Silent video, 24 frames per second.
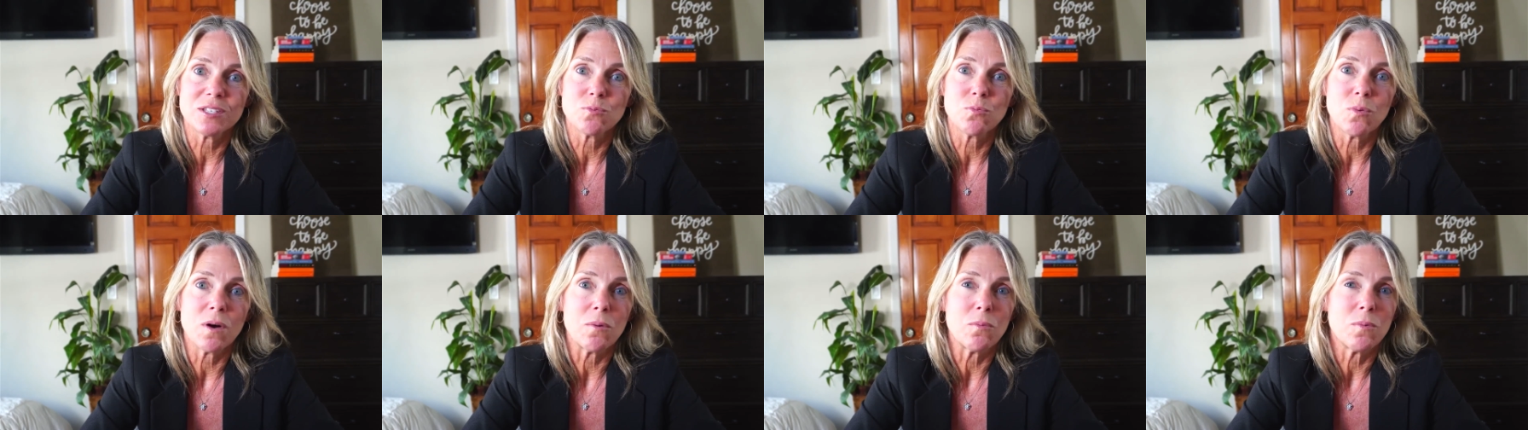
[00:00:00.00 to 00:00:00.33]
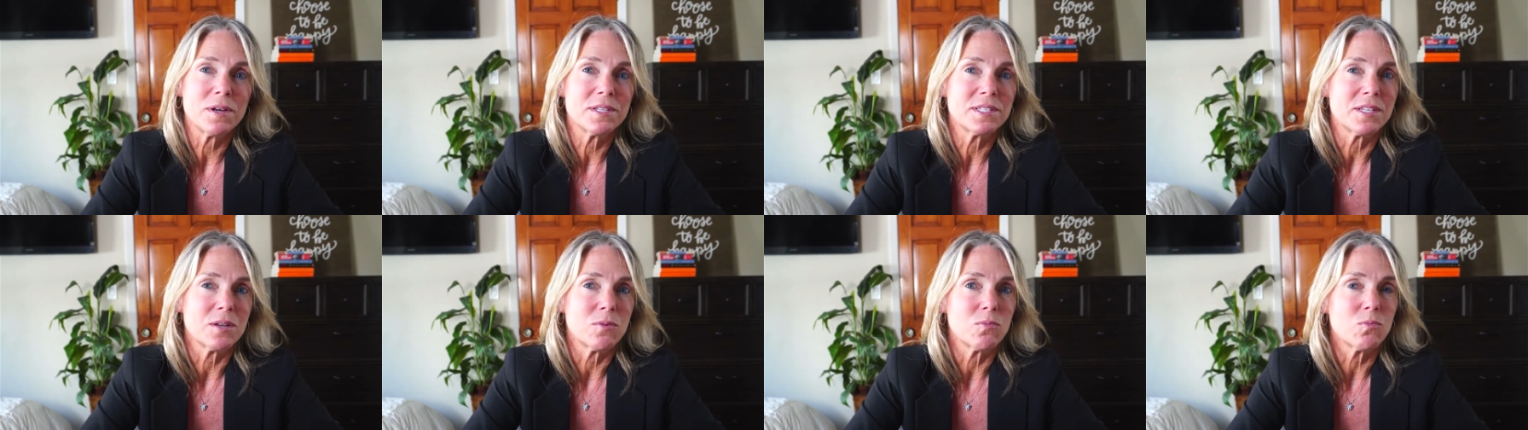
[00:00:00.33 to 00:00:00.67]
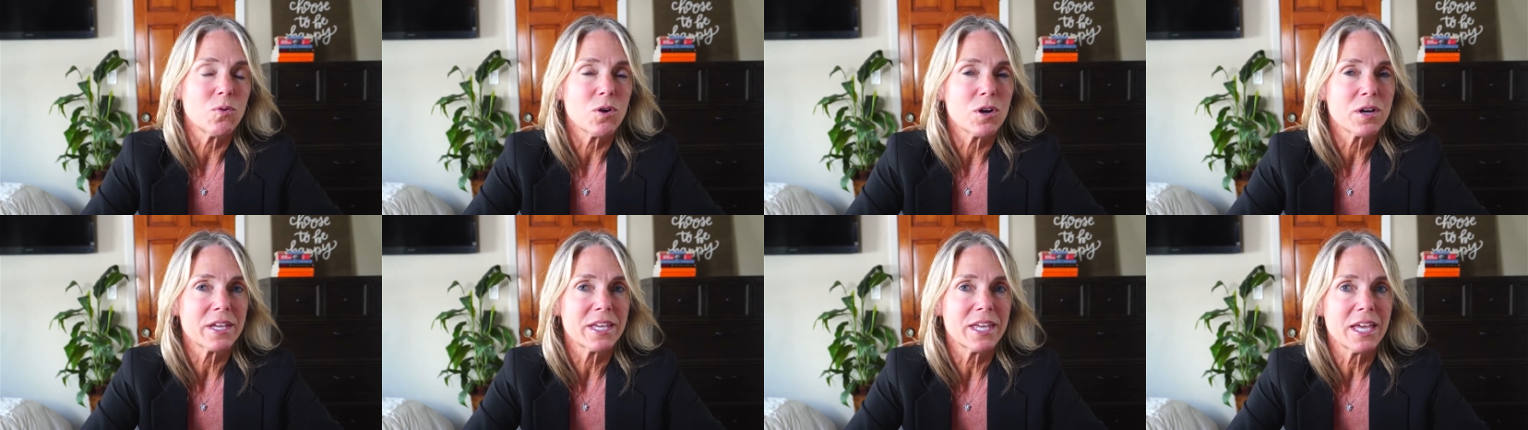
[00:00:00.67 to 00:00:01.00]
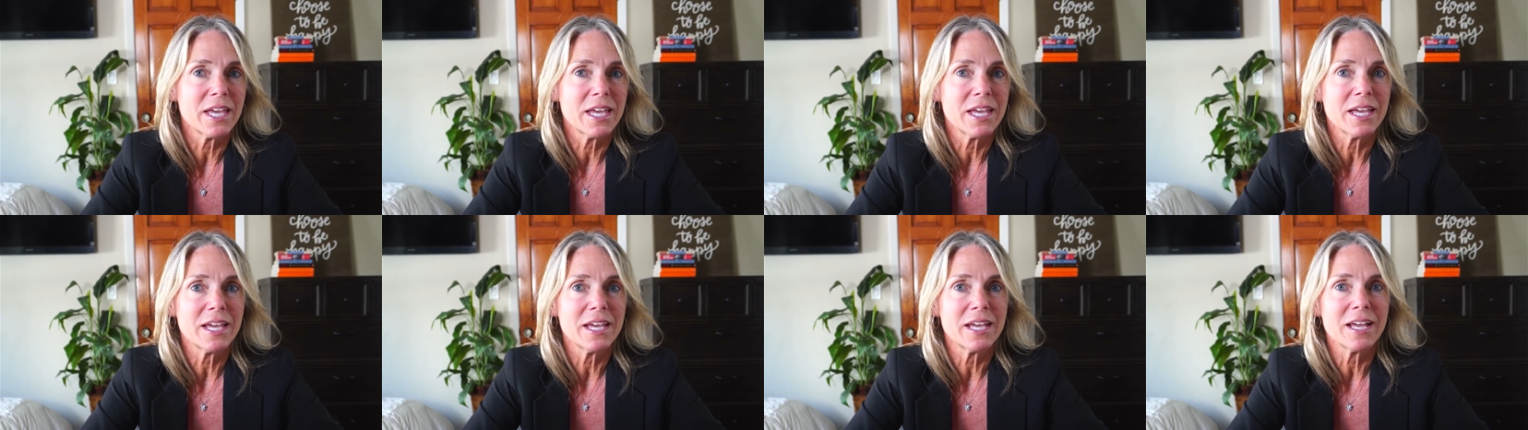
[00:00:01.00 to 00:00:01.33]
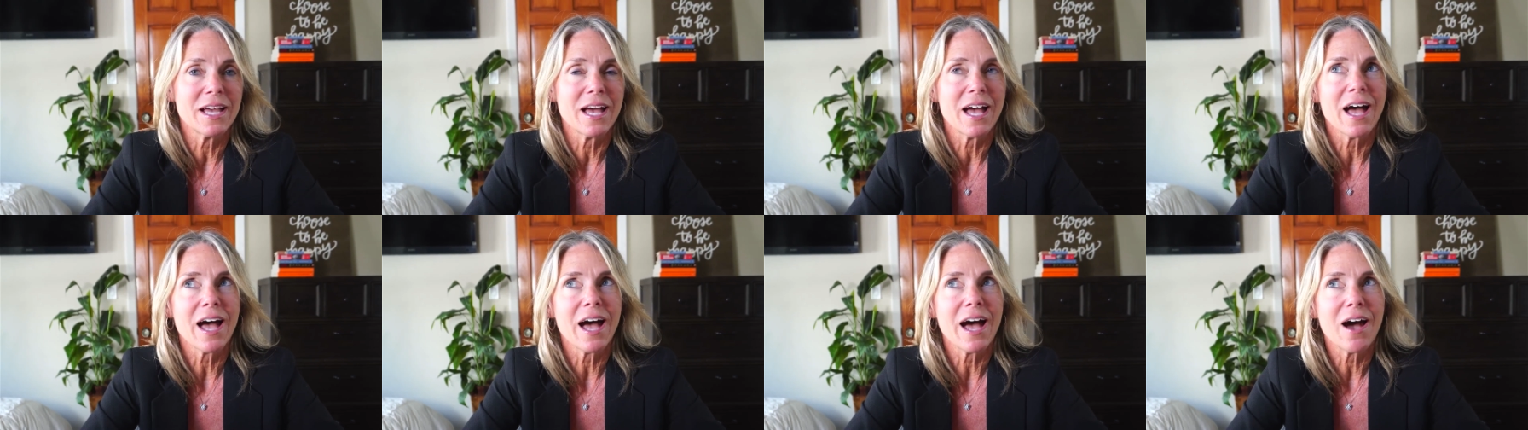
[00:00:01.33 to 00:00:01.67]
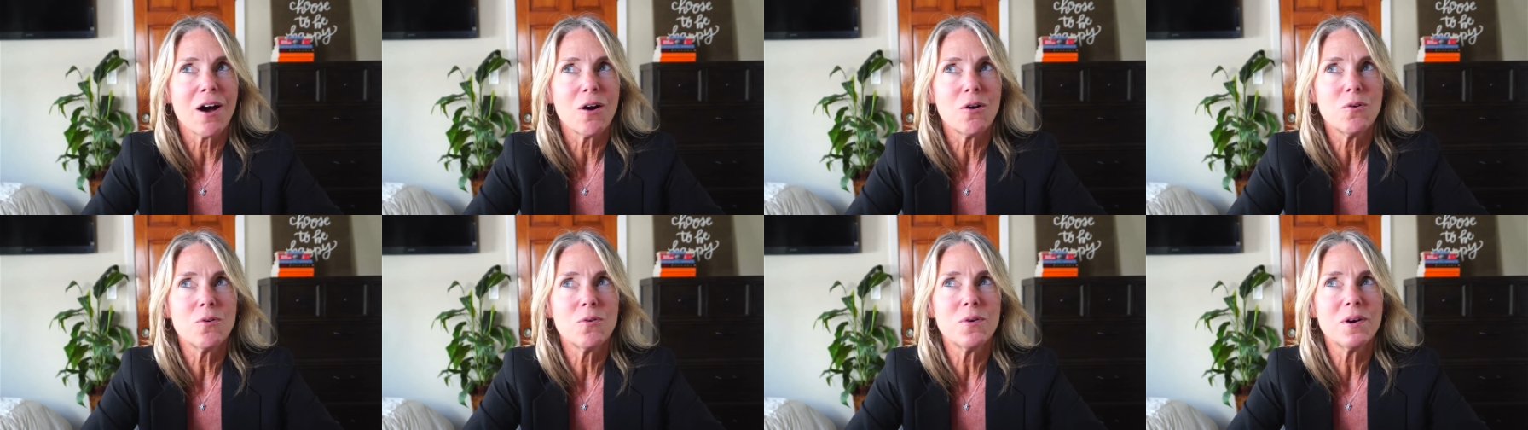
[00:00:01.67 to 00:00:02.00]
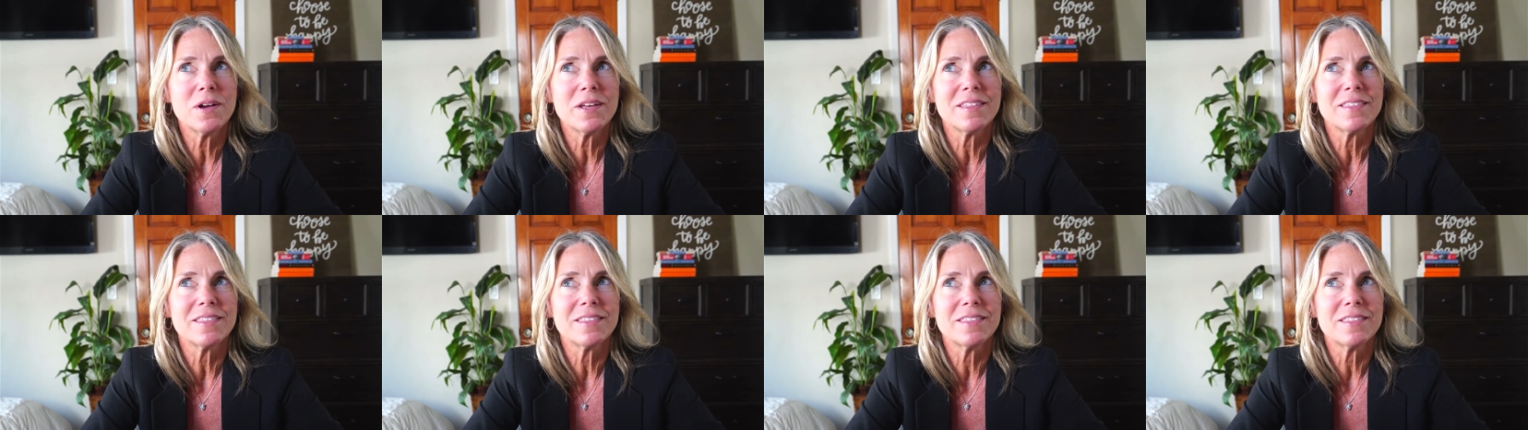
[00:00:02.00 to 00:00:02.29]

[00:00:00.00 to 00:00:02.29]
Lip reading: what wasn't working, how